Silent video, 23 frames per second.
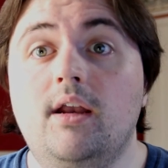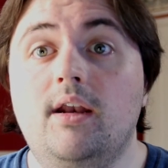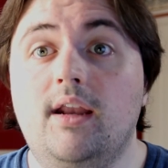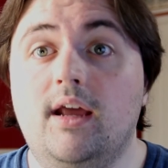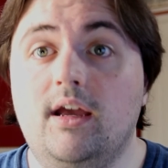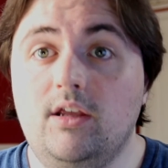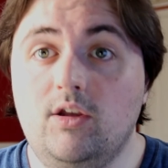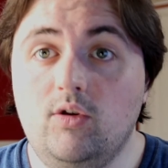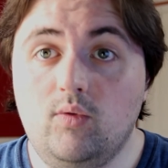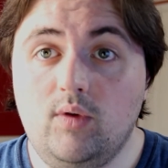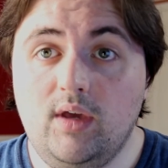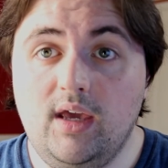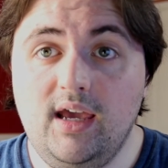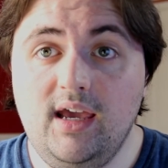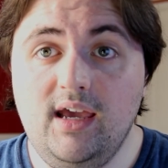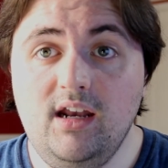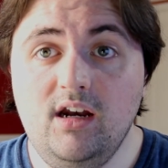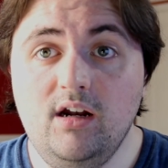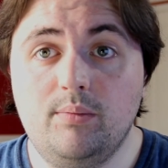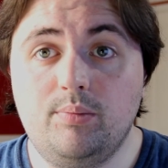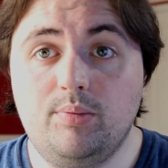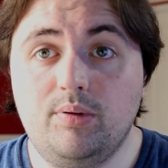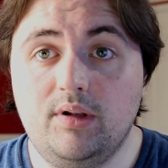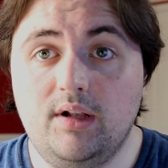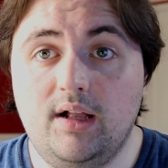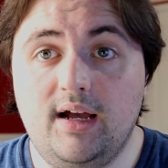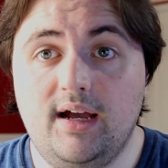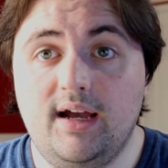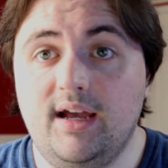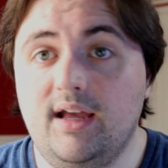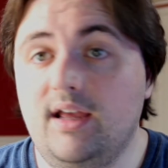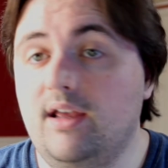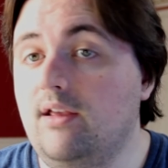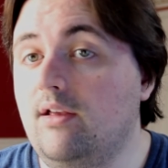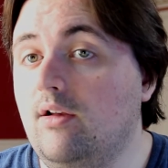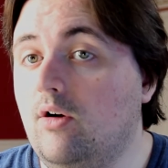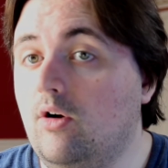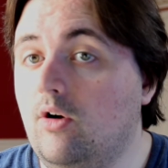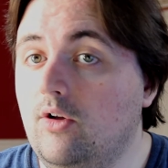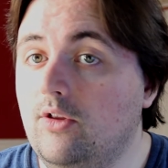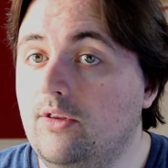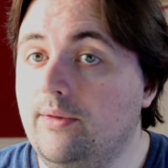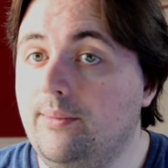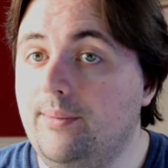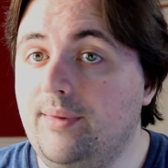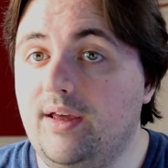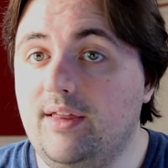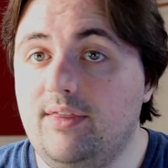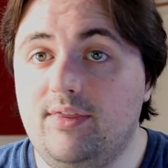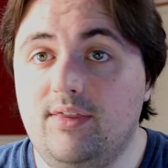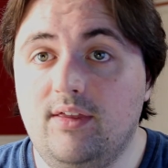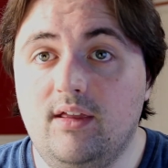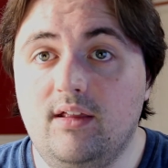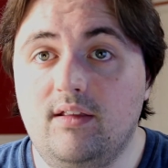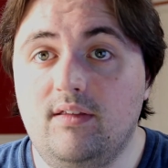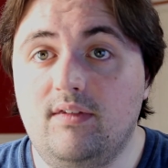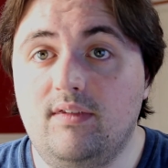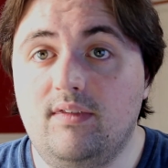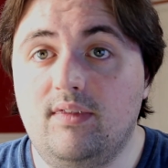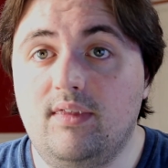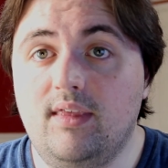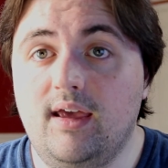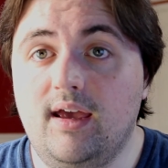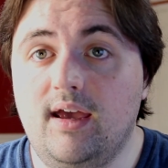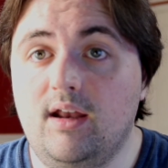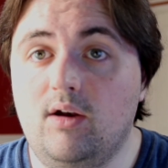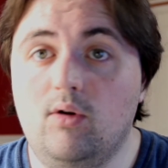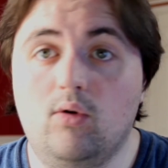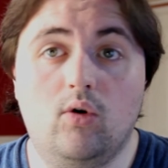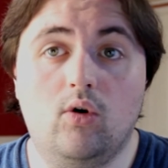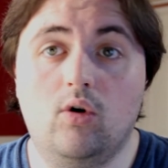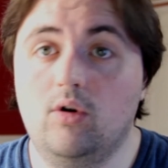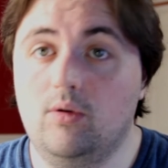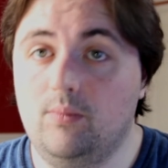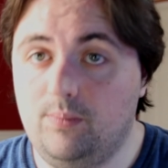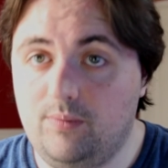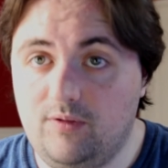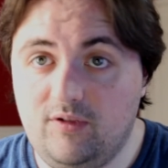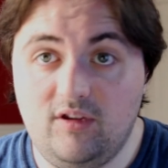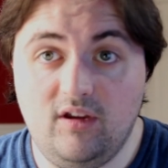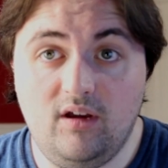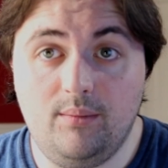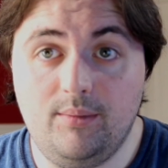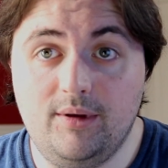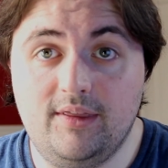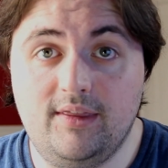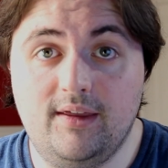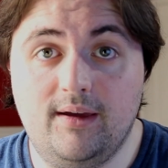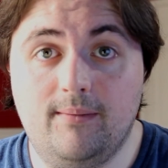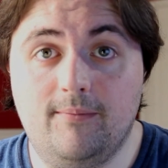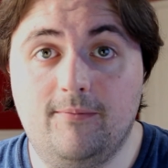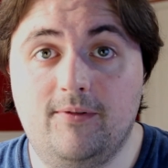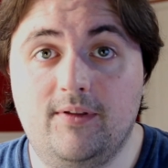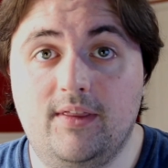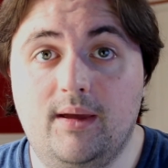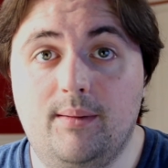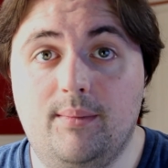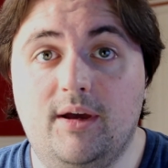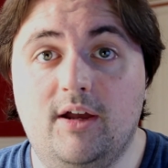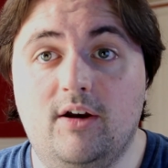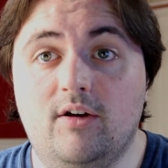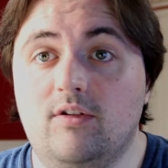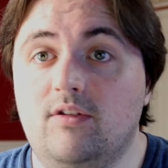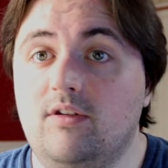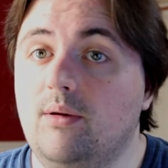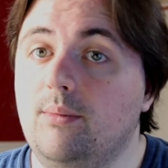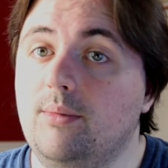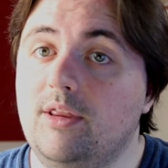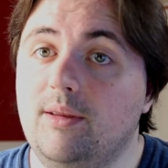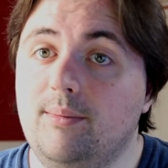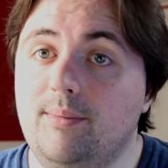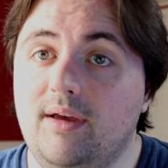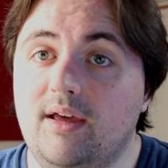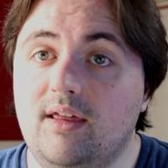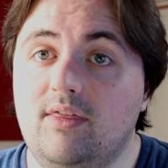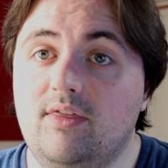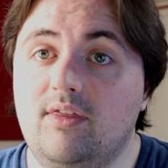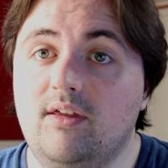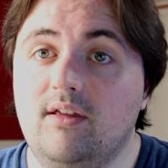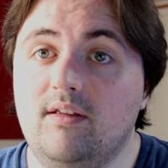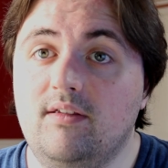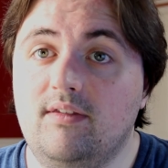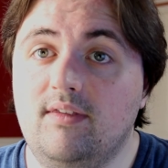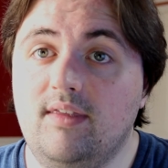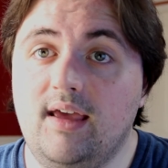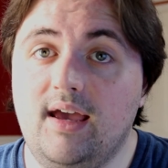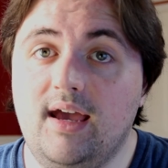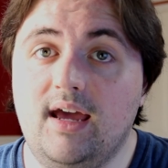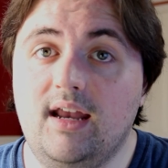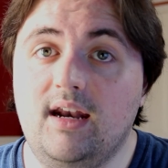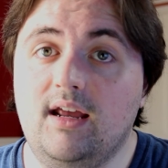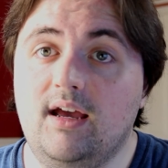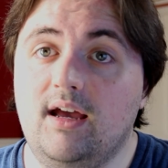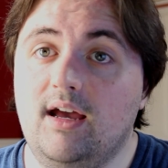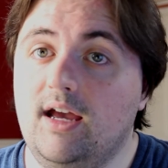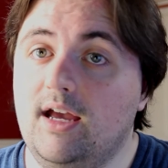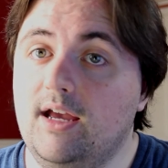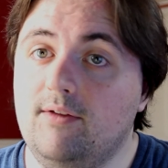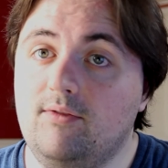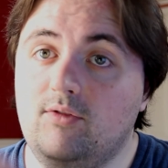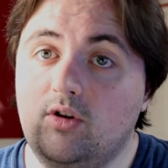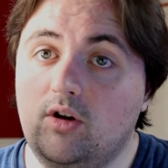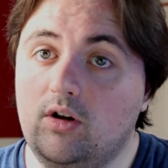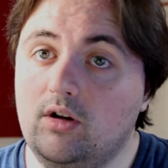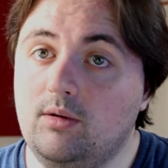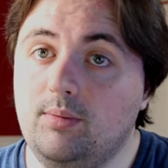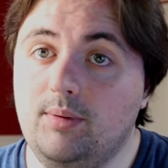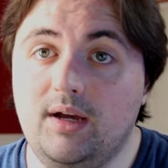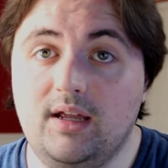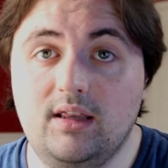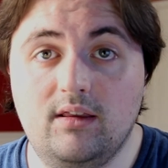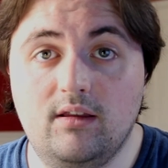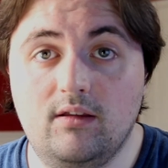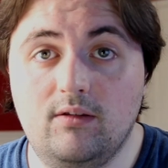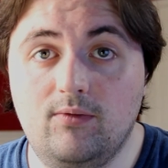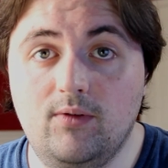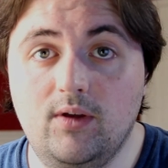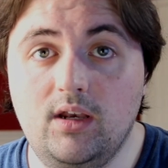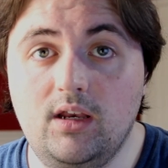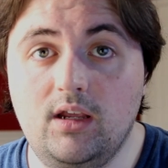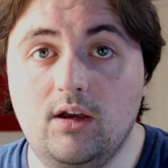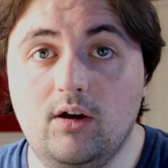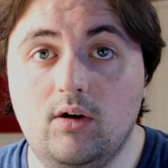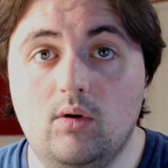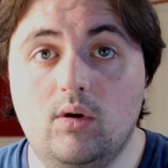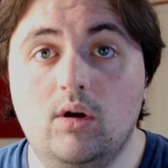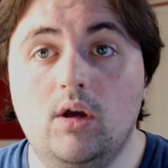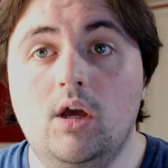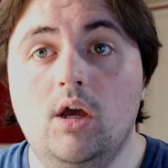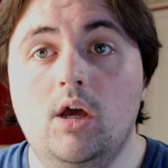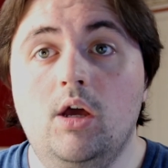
Now, you can apply all the methods that, or some of them for that matter, some of the methods that I've talked about in this video,